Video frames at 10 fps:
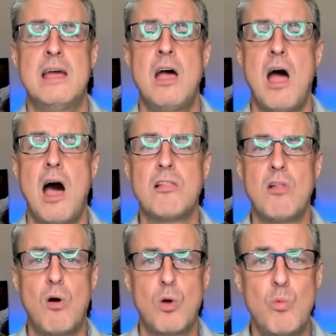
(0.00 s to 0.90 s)

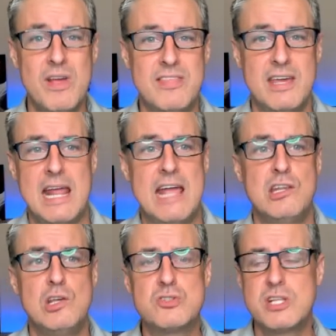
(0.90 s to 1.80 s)
along with it and
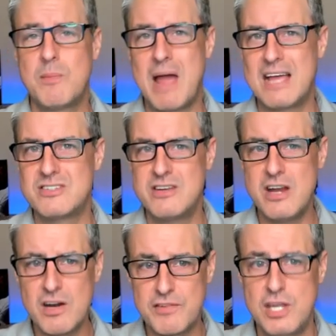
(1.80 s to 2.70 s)
use them as
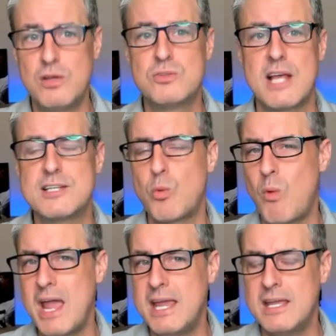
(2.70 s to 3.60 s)
narrative cues as a
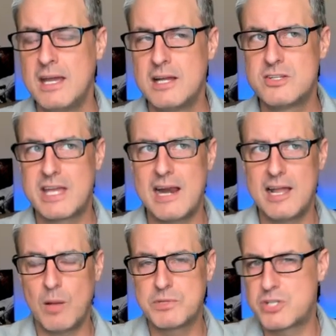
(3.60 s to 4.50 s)
way to kind of
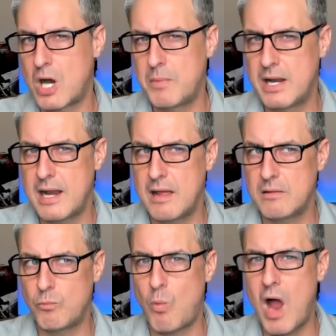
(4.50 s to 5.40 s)
help determine
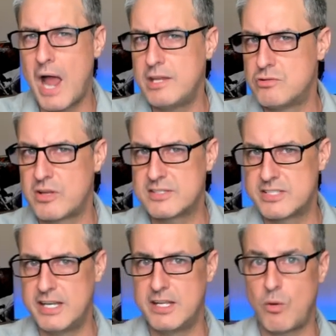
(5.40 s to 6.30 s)
why you
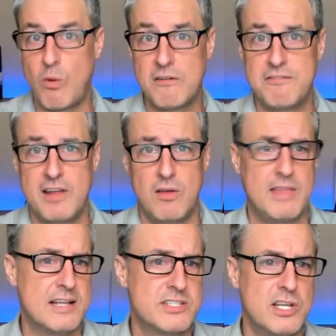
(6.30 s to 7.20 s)
succeeded or failed
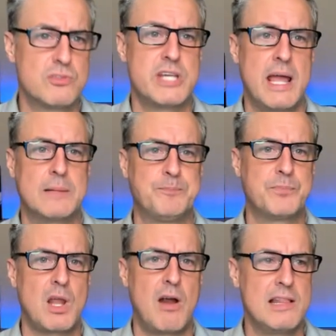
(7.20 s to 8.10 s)
that skill check.
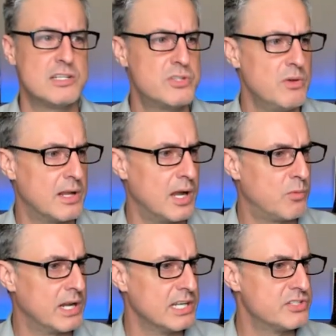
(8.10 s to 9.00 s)
All right, let's do a
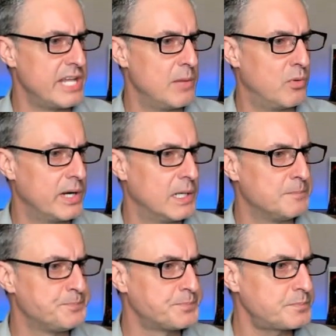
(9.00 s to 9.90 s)
quick example here.
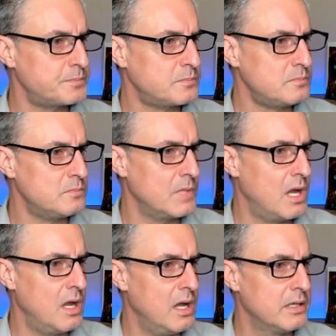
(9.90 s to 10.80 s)

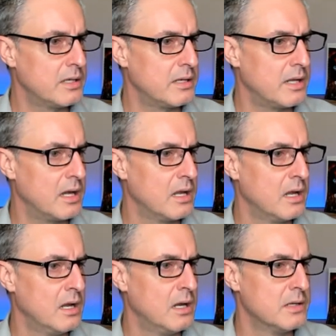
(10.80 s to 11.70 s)
Turn
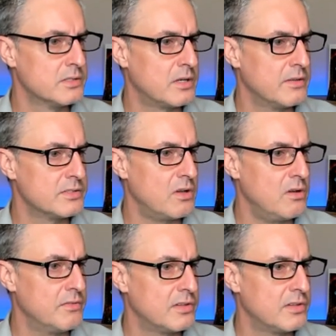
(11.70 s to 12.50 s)
this off and turn